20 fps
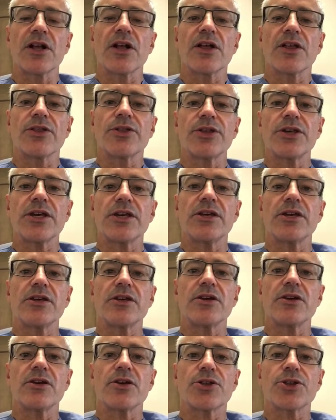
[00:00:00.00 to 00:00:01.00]

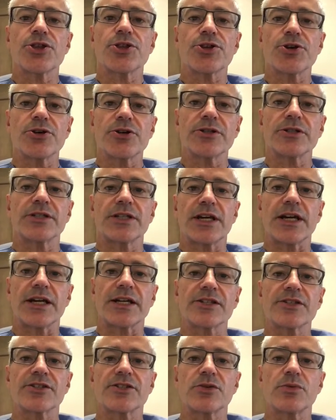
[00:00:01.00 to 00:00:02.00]
The third
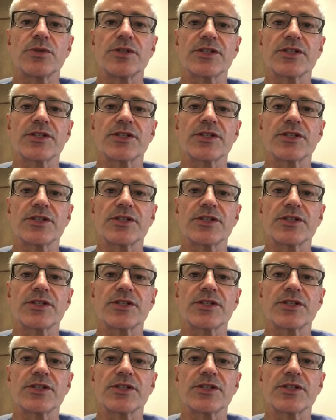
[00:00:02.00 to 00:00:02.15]
test that we